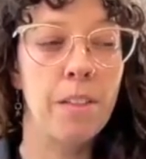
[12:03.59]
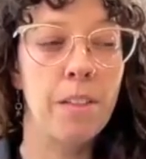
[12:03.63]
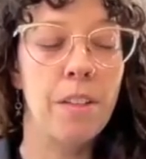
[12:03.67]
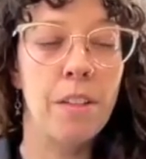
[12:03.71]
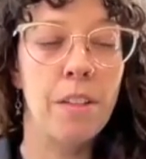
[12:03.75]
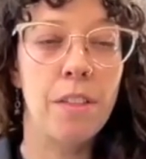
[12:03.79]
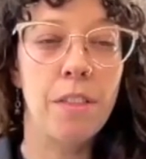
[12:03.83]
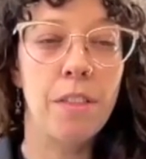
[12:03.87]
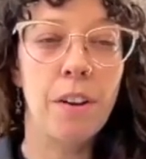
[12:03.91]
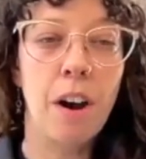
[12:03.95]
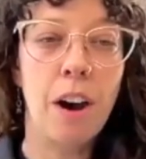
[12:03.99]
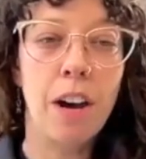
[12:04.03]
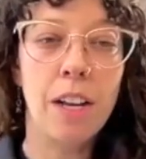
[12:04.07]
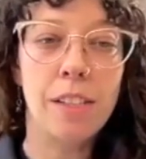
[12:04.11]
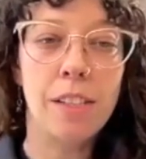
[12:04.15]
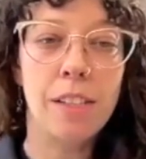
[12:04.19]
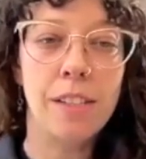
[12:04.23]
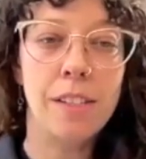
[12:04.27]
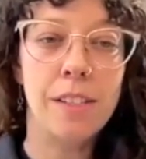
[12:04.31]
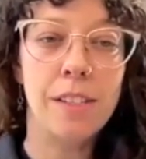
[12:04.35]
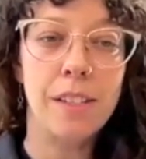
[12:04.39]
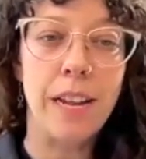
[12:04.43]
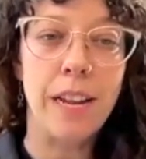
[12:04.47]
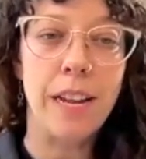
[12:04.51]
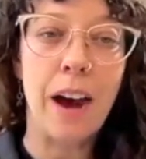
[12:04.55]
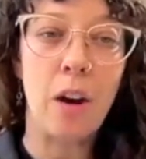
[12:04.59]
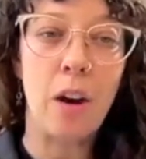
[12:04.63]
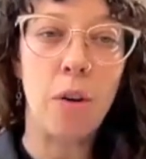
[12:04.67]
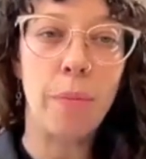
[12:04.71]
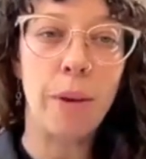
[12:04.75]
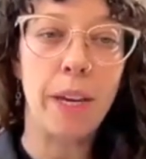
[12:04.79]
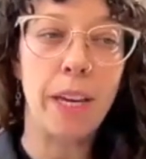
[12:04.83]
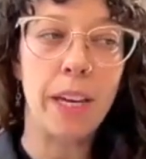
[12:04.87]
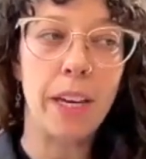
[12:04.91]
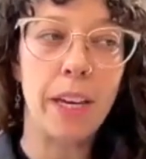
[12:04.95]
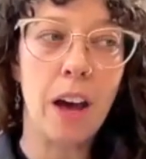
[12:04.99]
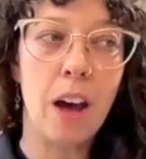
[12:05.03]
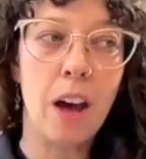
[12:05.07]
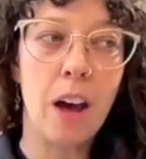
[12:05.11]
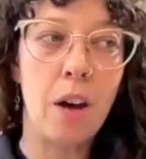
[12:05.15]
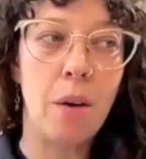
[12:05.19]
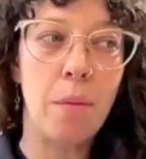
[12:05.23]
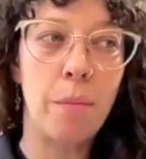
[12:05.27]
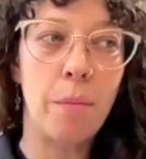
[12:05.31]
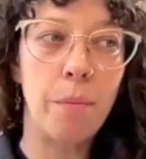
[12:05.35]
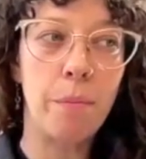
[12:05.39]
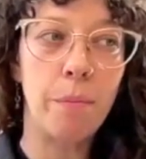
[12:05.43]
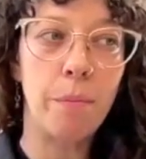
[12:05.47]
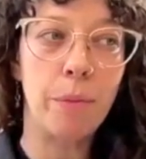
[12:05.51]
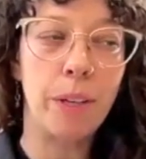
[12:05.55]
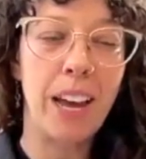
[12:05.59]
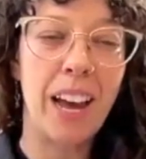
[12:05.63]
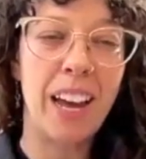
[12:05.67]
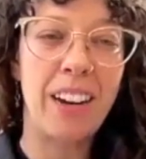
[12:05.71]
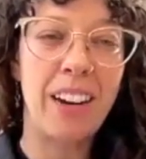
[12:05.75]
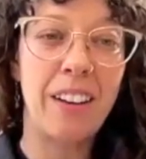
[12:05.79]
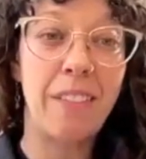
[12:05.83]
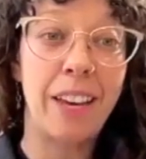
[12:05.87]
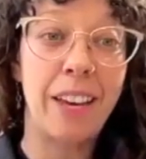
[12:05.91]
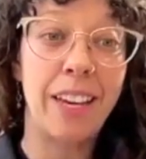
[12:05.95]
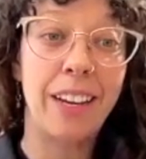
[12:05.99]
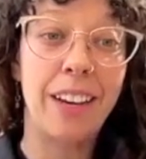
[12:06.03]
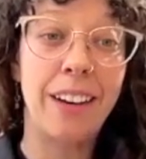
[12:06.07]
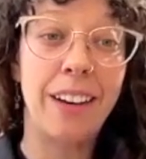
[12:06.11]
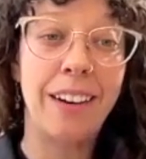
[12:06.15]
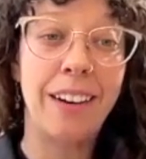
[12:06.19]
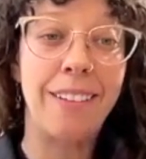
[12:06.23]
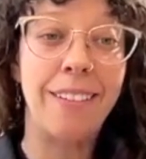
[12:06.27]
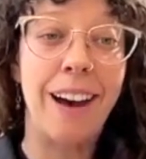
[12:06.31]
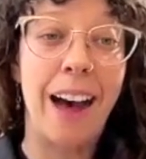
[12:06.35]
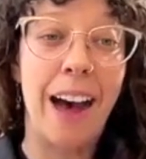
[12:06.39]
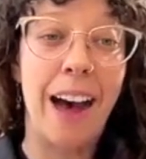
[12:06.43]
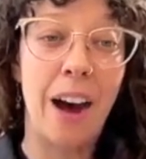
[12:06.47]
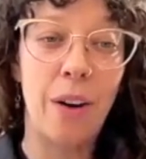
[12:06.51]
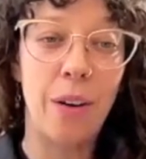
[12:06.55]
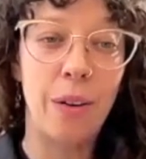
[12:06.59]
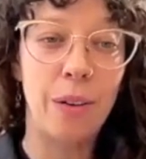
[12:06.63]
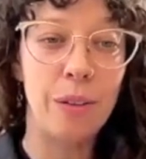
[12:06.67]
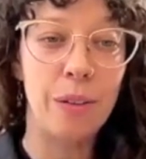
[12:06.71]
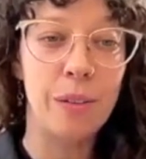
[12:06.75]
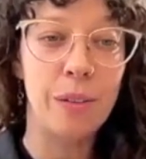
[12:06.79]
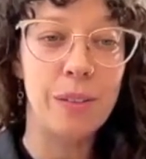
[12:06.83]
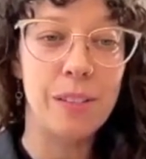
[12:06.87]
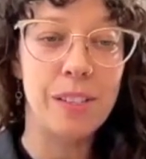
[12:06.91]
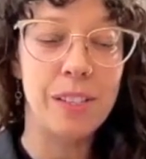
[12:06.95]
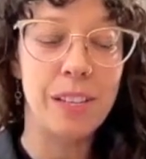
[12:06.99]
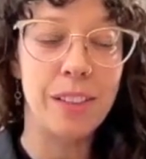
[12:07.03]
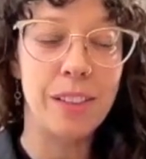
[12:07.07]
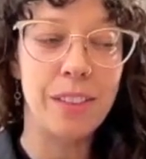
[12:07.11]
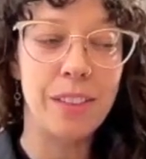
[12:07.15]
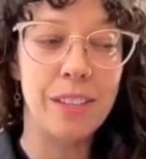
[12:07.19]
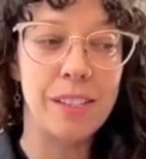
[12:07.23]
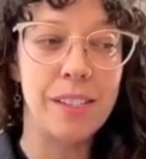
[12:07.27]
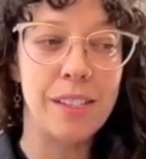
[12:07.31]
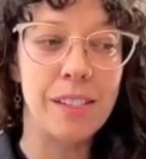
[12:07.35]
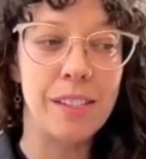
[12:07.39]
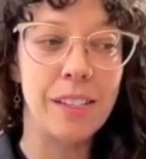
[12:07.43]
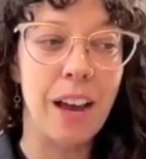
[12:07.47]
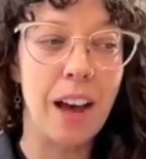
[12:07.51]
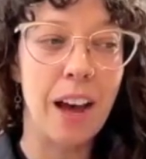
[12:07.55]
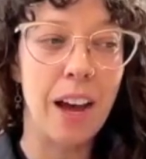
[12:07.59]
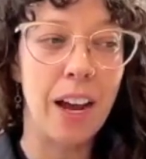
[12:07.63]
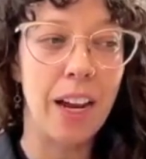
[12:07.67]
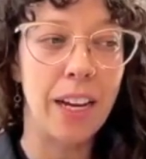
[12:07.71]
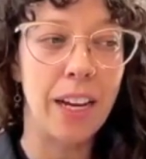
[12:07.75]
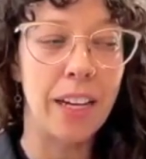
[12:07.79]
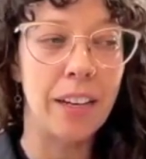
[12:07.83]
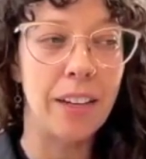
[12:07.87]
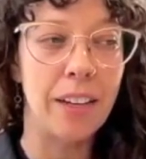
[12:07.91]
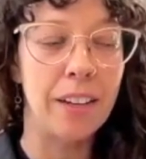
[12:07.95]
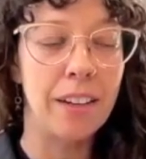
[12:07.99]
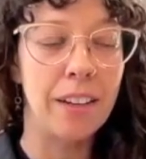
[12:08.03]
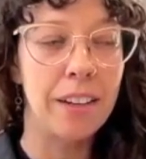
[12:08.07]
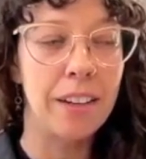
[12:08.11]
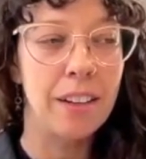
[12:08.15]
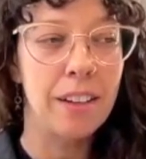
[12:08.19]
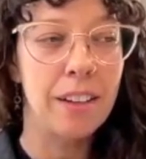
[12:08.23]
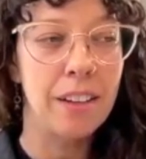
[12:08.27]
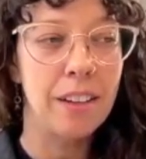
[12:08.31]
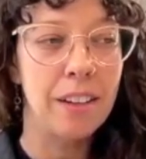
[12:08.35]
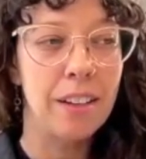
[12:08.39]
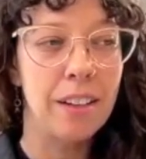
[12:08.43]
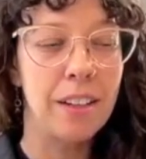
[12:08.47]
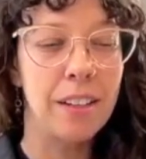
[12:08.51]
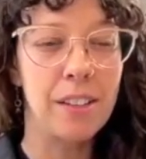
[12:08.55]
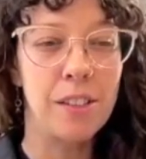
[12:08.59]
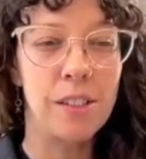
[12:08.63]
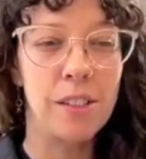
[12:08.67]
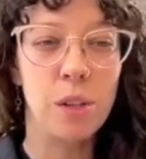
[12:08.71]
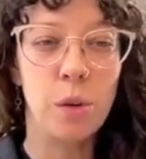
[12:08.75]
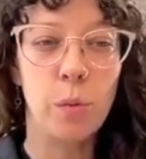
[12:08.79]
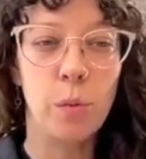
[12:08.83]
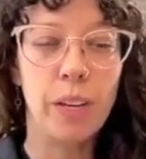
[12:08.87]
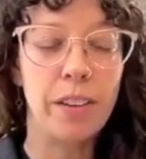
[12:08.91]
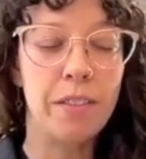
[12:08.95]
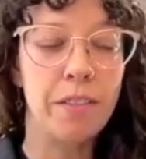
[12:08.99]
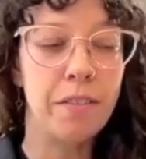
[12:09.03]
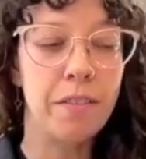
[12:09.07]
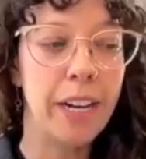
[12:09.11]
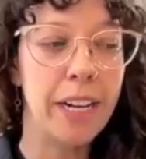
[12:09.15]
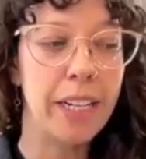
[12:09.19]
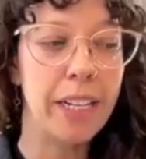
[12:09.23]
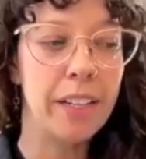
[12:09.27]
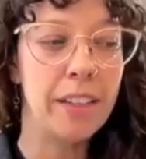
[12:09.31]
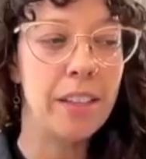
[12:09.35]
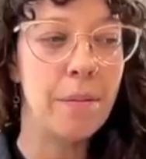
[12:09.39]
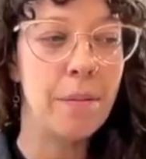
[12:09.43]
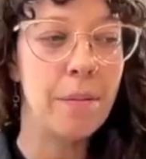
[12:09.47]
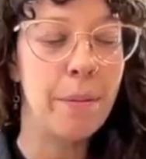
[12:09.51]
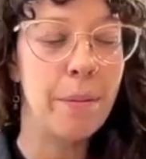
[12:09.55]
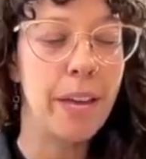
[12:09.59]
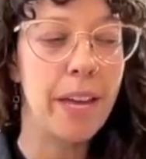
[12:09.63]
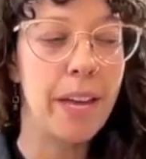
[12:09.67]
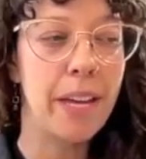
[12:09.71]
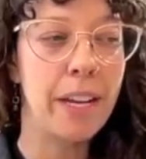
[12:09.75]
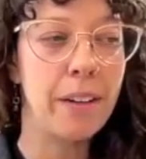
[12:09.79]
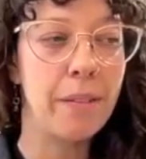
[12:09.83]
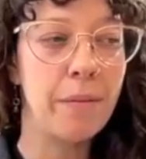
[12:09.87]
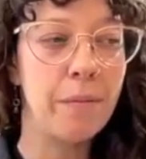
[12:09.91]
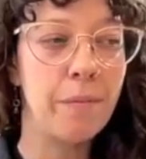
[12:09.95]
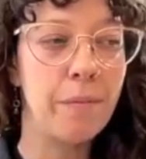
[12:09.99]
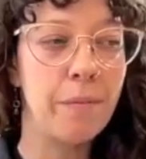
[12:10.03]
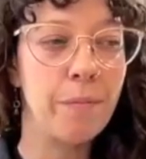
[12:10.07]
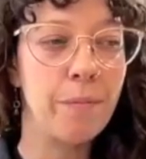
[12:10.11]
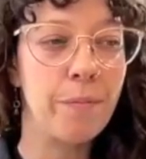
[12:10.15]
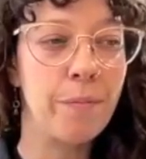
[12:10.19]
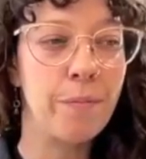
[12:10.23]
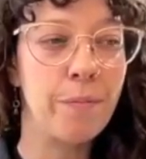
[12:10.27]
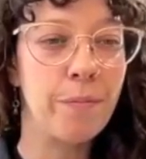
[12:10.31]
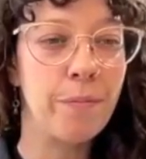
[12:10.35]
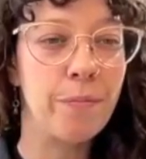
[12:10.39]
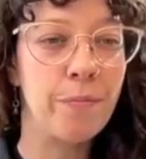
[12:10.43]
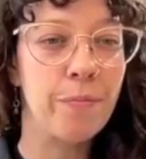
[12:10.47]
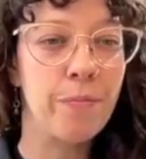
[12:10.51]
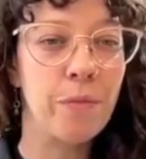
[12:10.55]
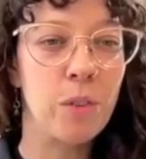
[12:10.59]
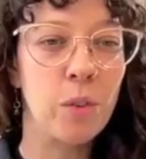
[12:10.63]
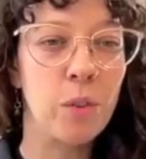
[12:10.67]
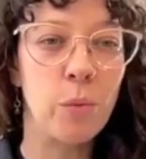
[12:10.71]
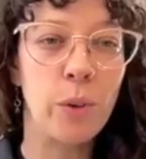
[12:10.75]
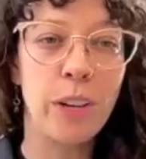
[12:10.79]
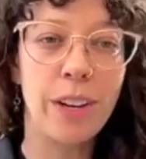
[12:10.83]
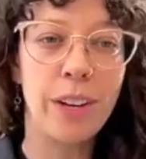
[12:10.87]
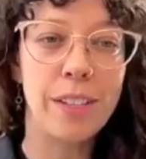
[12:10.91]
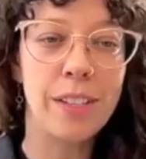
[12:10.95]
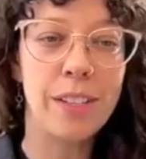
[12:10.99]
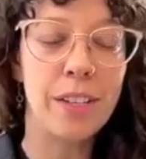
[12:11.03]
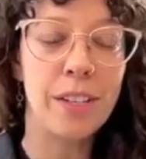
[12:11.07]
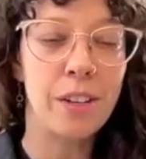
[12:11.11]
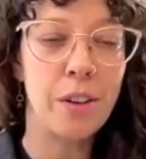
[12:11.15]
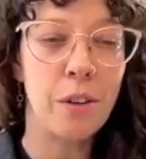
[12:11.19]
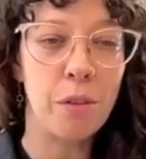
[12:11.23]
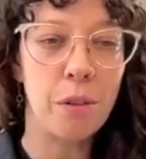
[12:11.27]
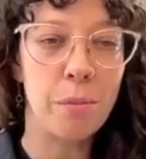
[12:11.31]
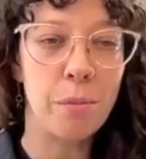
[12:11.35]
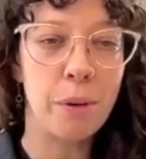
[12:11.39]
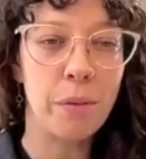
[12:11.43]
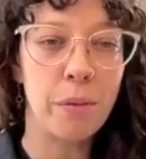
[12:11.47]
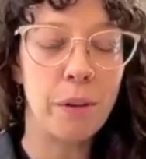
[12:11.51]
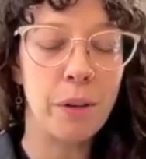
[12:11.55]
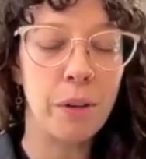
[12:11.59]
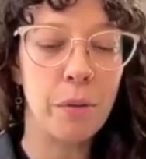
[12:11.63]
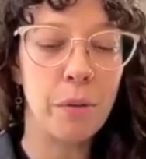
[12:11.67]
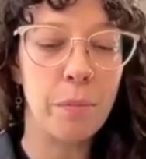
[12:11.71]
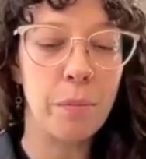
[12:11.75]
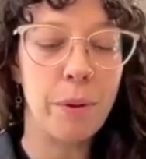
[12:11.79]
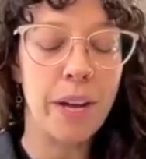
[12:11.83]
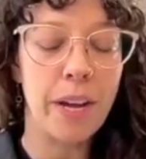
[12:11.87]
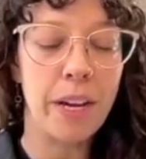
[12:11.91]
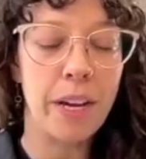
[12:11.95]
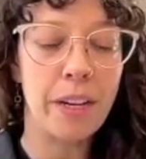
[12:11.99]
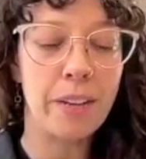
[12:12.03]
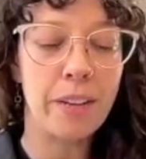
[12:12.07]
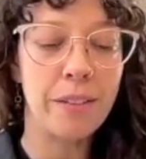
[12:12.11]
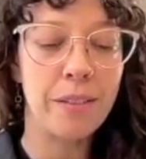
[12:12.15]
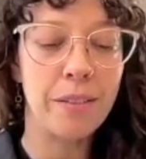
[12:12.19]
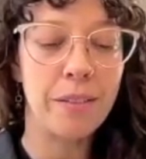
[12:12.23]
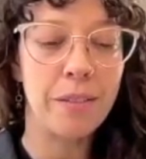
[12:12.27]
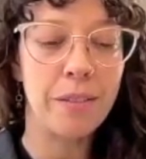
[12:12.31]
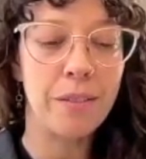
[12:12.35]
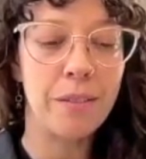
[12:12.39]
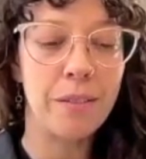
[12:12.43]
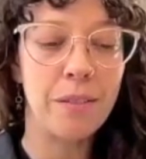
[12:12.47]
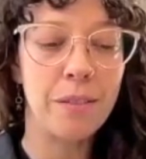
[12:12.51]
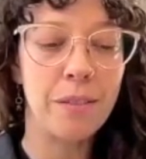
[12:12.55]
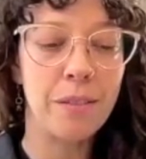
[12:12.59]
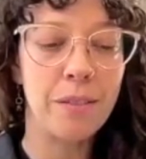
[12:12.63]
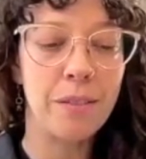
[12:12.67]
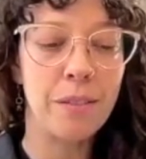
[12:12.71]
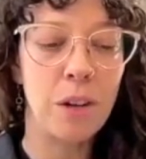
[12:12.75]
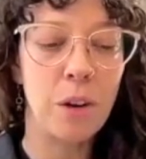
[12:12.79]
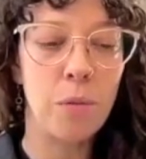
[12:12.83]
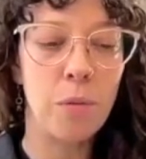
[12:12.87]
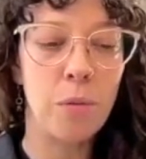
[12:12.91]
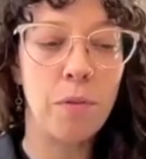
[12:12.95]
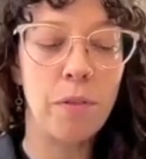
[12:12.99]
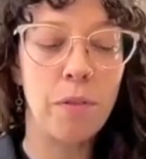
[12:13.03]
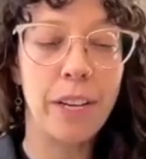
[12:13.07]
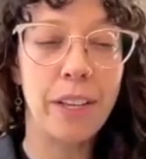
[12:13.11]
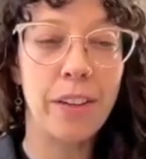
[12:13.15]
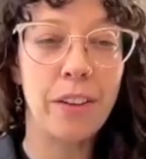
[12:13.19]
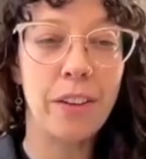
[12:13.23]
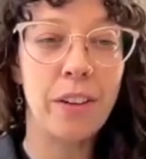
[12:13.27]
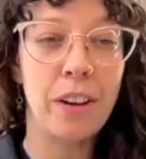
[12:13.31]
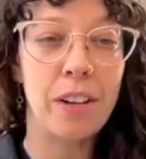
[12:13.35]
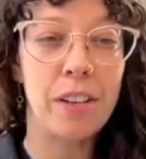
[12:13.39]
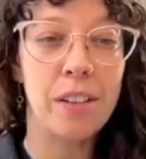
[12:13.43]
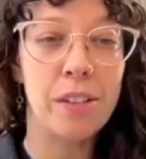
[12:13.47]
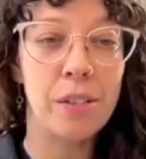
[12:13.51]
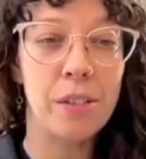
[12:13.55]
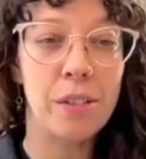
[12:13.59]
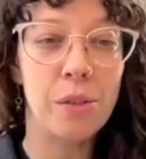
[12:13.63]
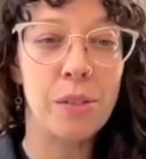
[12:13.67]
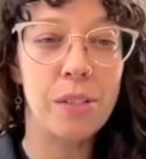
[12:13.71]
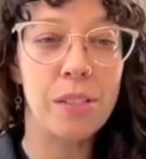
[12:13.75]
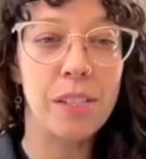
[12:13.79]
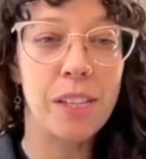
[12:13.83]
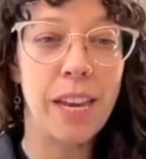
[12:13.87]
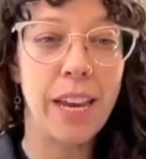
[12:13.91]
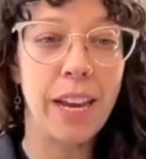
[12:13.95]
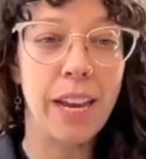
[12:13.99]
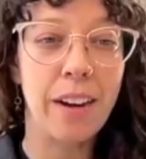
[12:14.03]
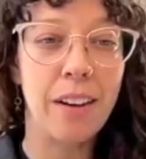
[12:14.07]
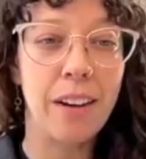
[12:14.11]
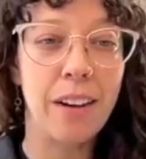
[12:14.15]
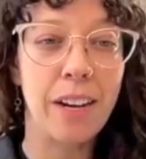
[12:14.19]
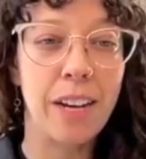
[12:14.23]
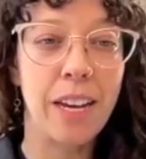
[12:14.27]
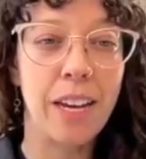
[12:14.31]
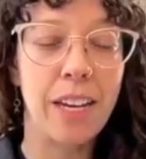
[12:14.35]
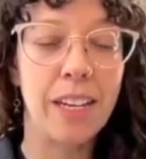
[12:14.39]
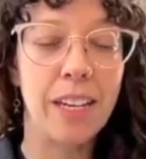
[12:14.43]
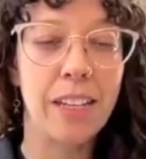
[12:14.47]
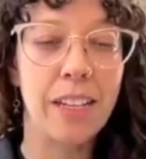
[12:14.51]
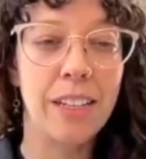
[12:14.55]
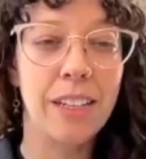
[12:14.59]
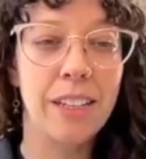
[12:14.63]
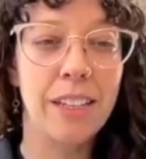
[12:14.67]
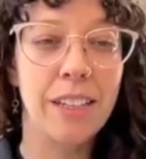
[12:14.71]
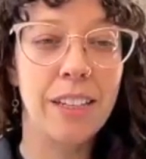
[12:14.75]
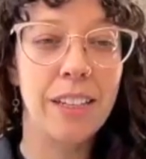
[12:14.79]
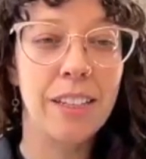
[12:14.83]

The thoughts now become kind of like clouds in the sky. And so we invited them in. We got to know them a little bit. Hopefully, they're not so scary.